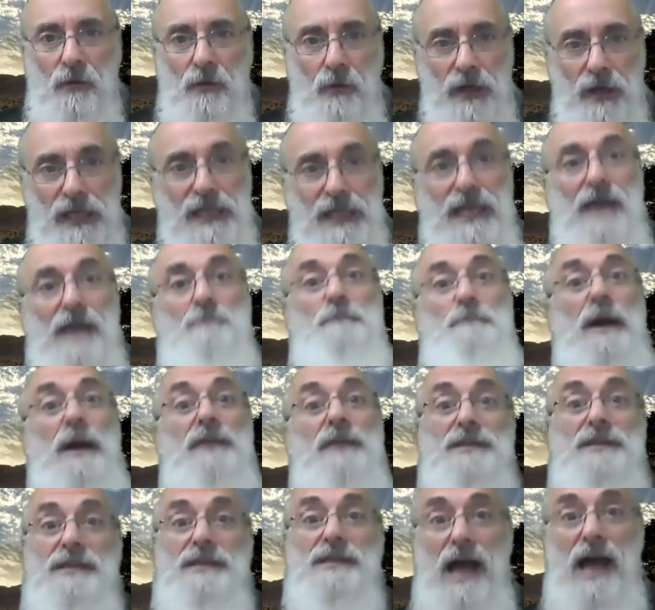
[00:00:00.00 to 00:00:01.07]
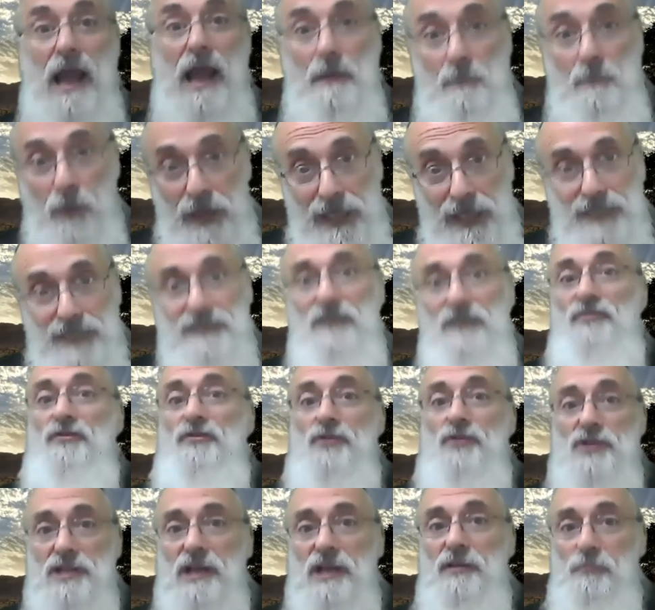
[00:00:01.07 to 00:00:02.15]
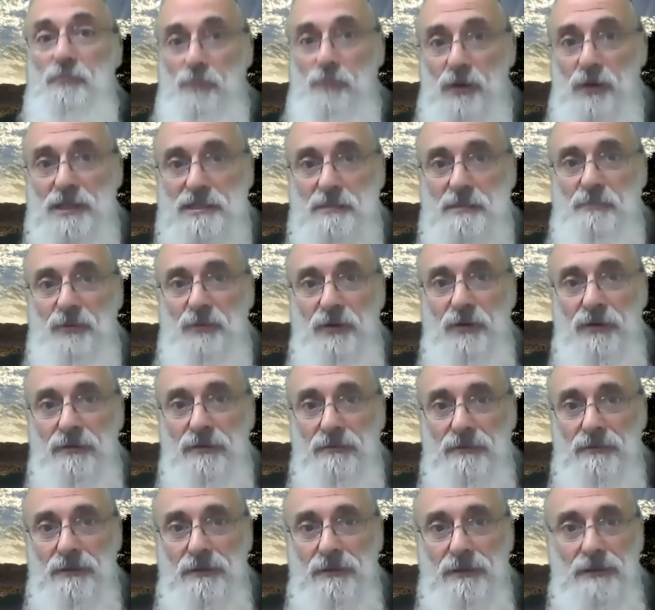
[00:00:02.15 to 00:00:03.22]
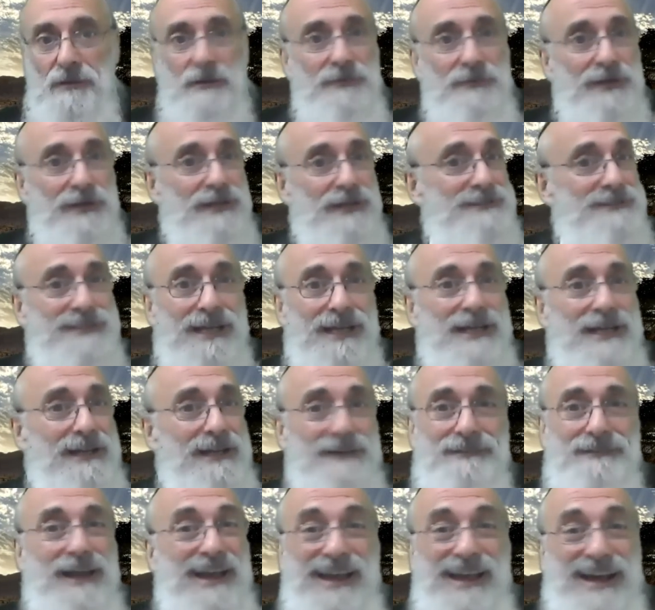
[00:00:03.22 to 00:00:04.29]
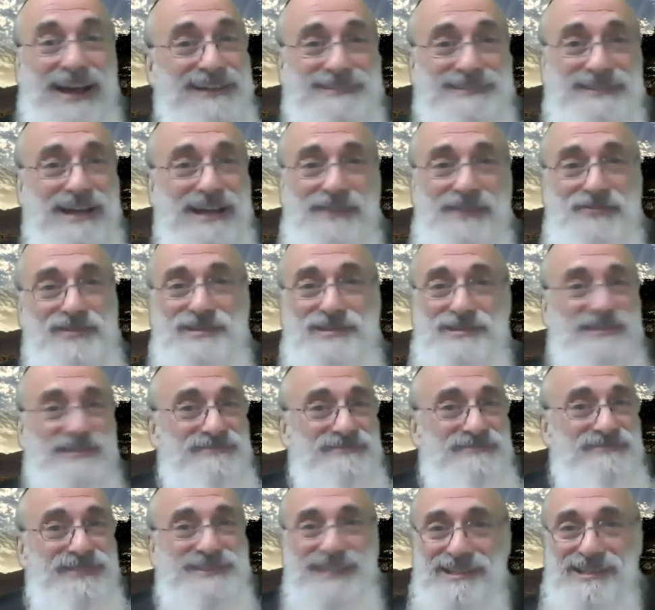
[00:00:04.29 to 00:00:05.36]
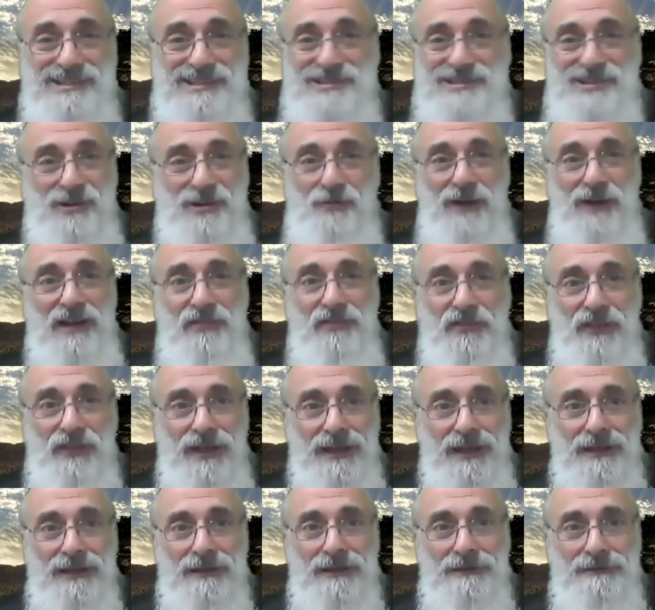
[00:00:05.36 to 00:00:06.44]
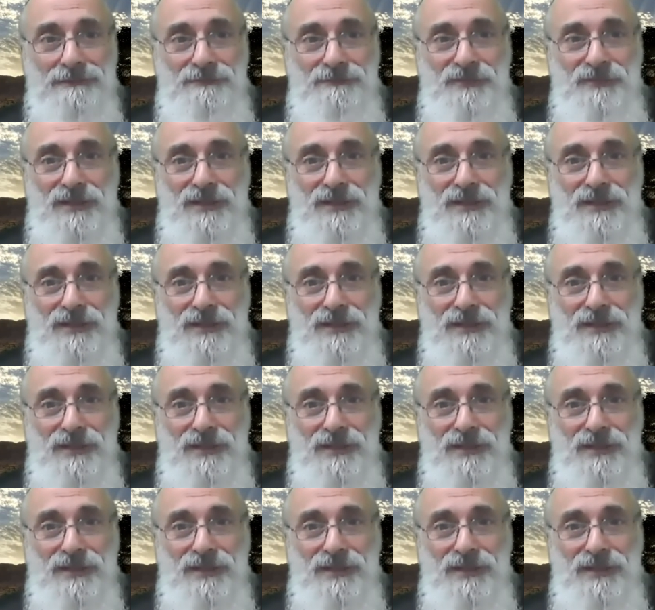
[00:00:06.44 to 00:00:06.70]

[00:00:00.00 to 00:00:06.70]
We're going to get, by the time we hit the thirteenth principle, we understand how, how death is a death is a great thing.